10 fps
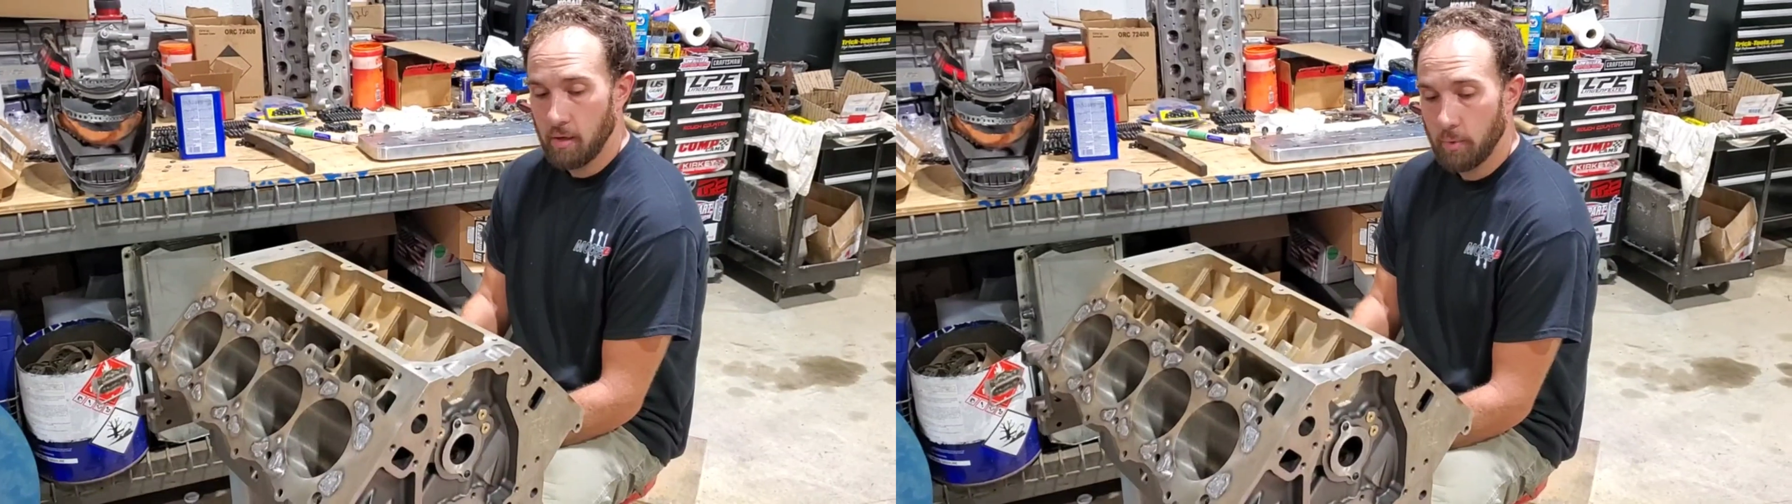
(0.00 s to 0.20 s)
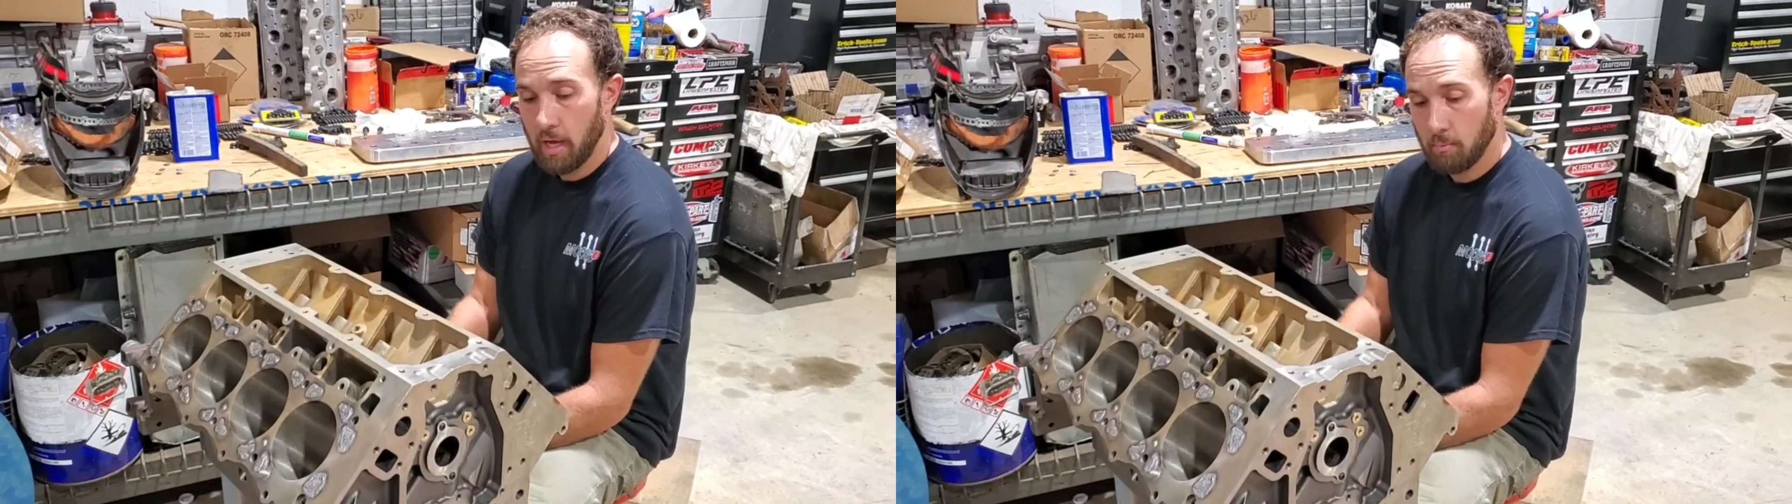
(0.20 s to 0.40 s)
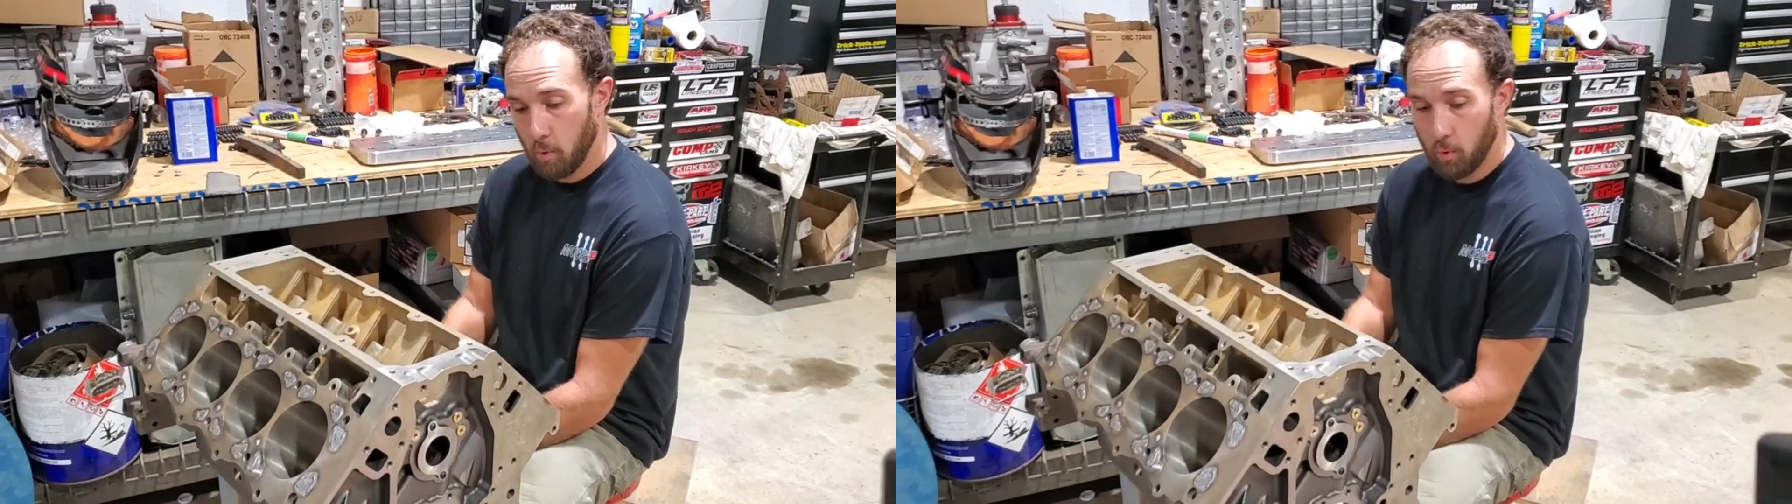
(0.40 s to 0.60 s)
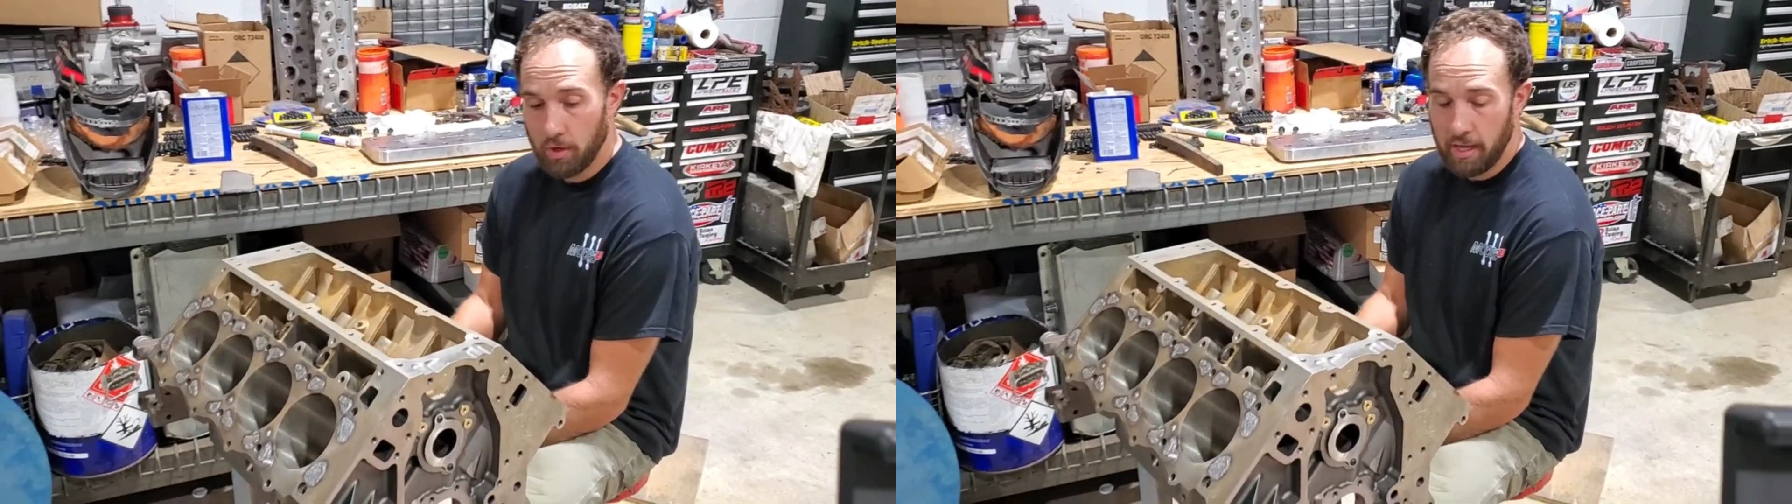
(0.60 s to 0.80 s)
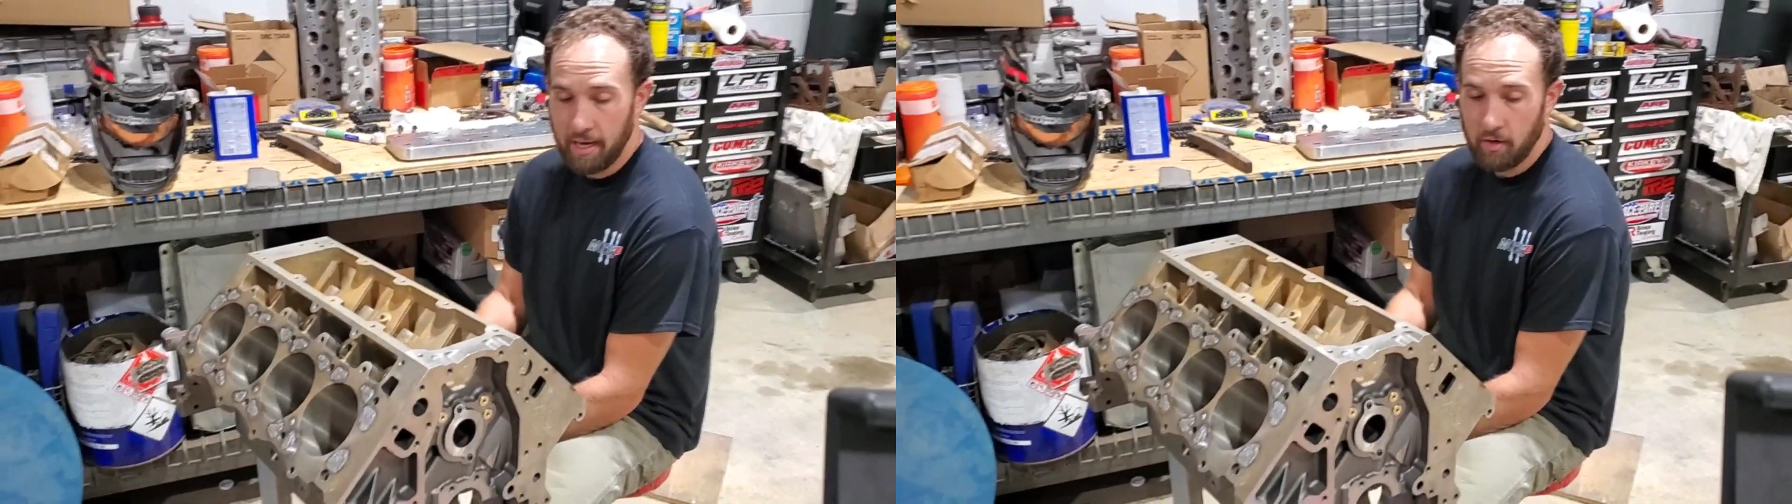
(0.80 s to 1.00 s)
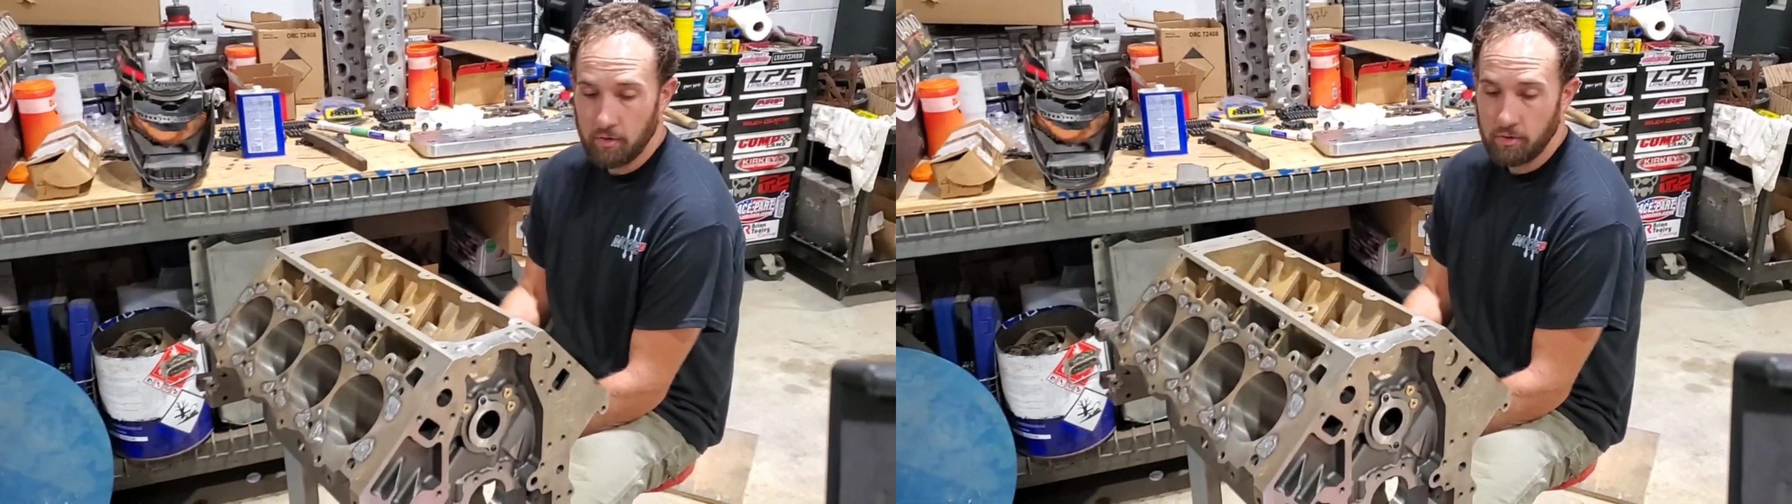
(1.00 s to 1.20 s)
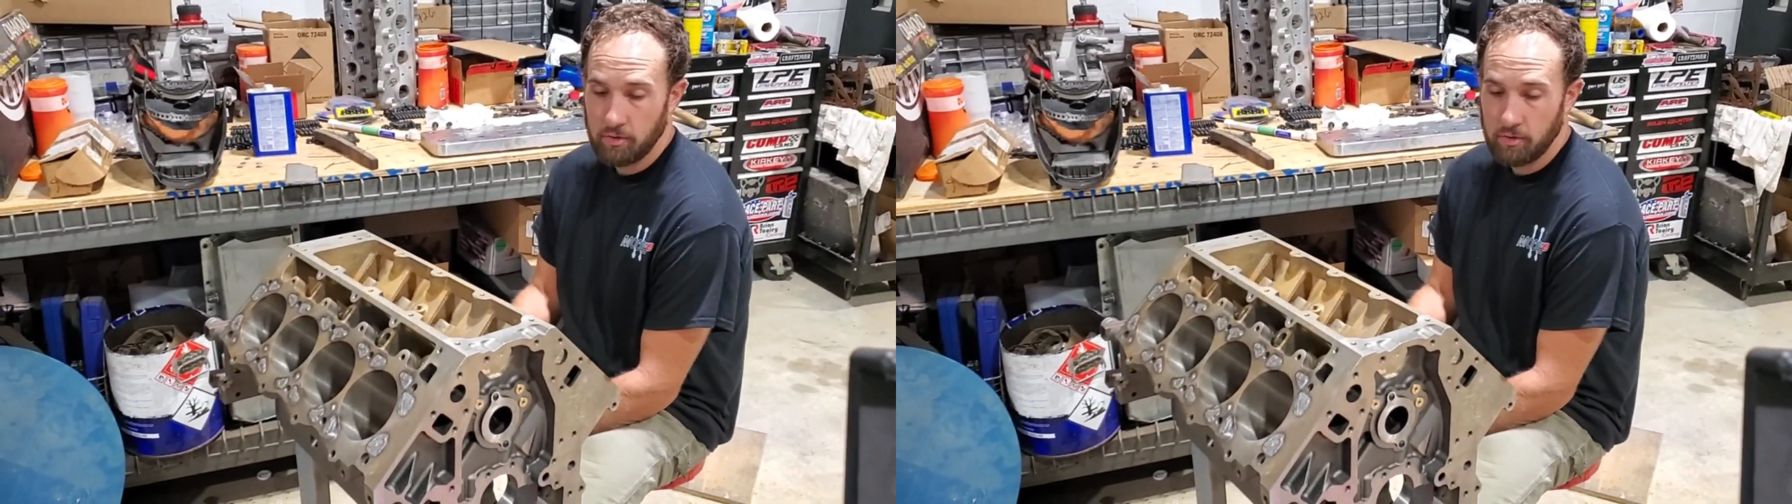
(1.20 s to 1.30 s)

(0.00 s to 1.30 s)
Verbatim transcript: then we got to bore it out